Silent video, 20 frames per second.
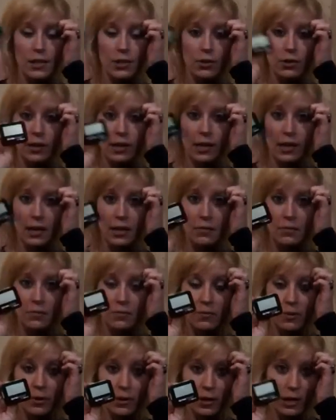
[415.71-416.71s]
You can get them
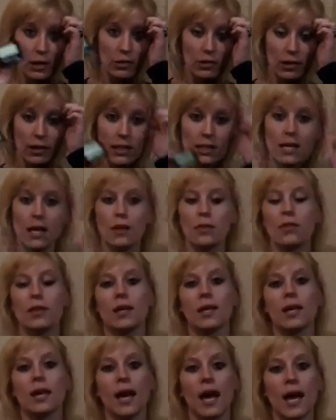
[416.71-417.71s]
for nearly
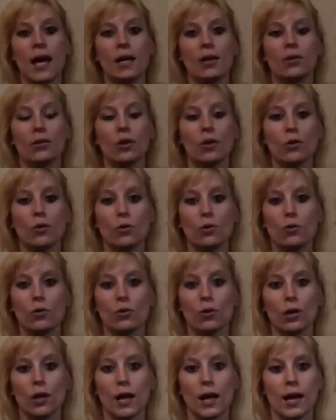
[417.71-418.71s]
nothing at your
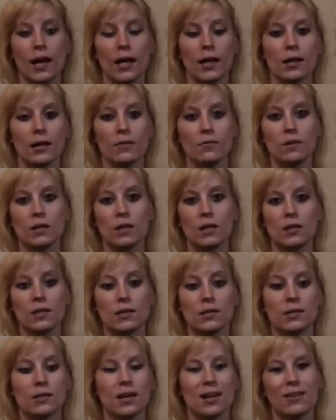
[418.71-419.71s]
local not convenience
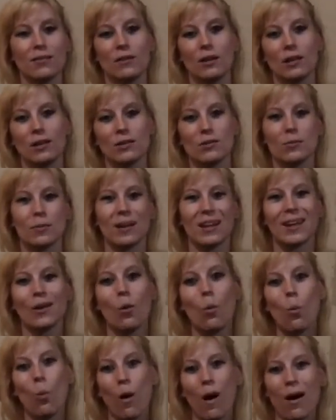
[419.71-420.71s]
store, but like
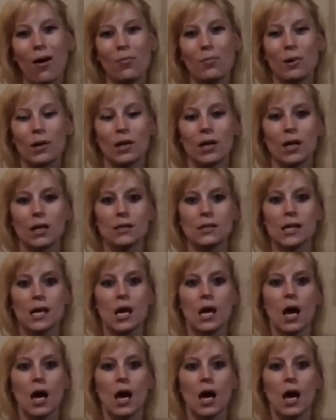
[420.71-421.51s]
a Walmart.